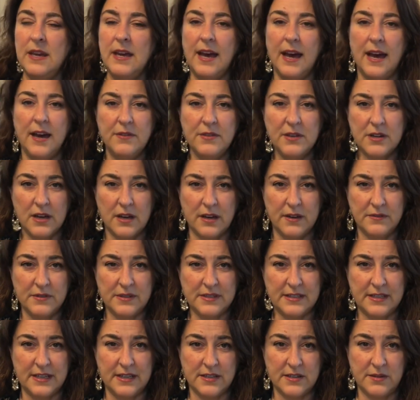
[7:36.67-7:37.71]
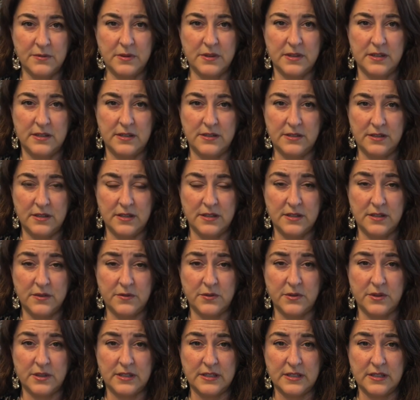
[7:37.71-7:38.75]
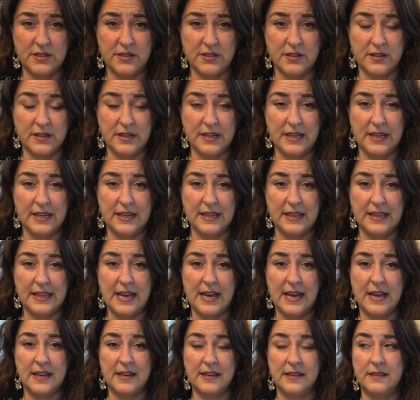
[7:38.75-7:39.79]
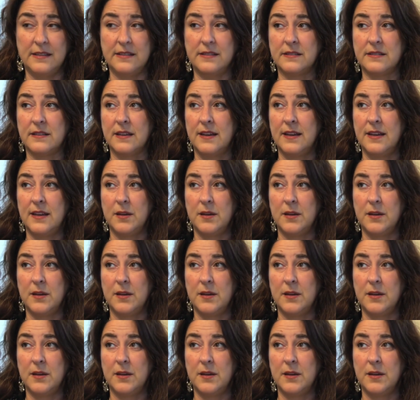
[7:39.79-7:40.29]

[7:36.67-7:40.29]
have a conversation with a divorce attorney that is